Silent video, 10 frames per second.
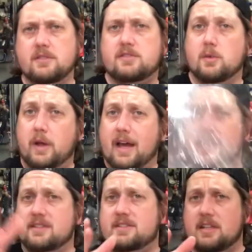So we got
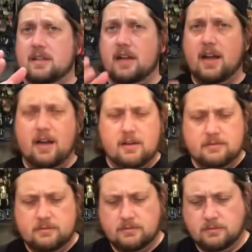to see you later.
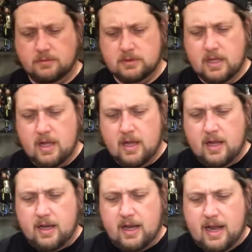
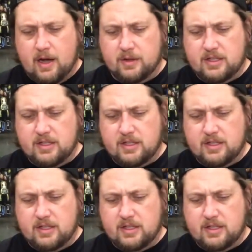Now,